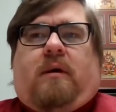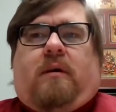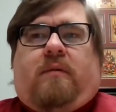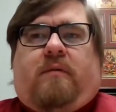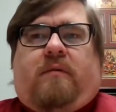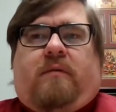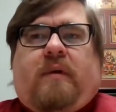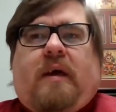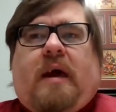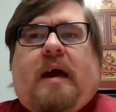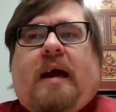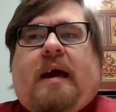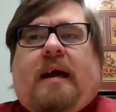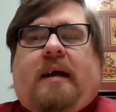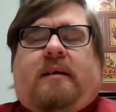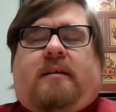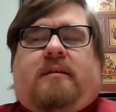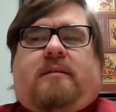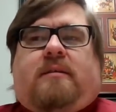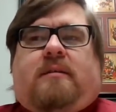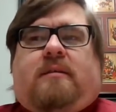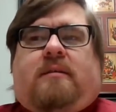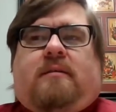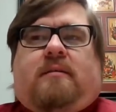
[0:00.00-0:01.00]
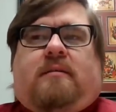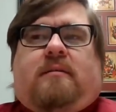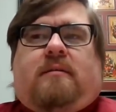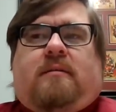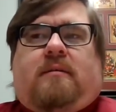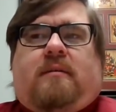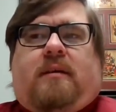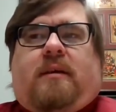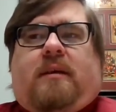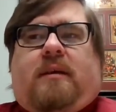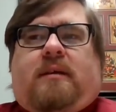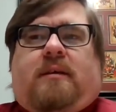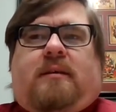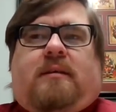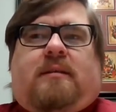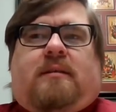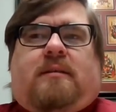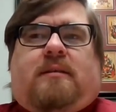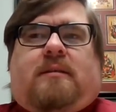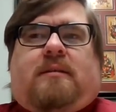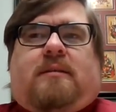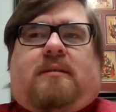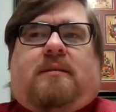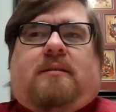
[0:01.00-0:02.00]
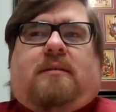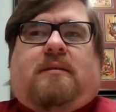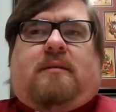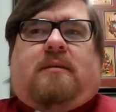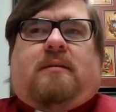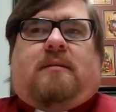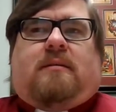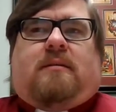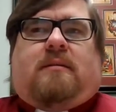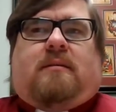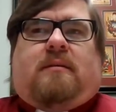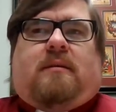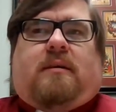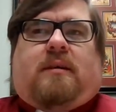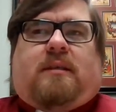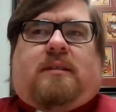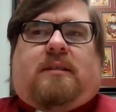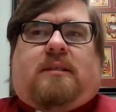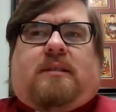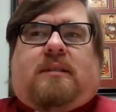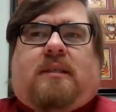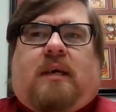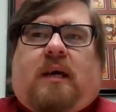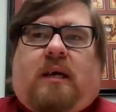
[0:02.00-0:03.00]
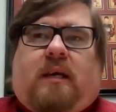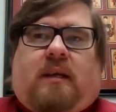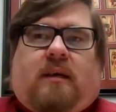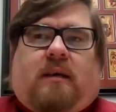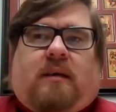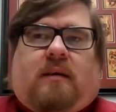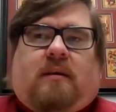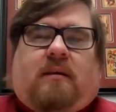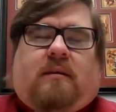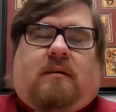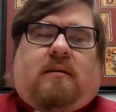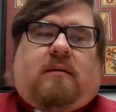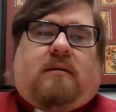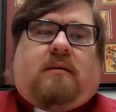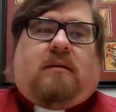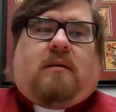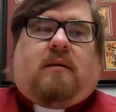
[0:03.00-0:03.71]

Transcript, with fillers: And that is exciting.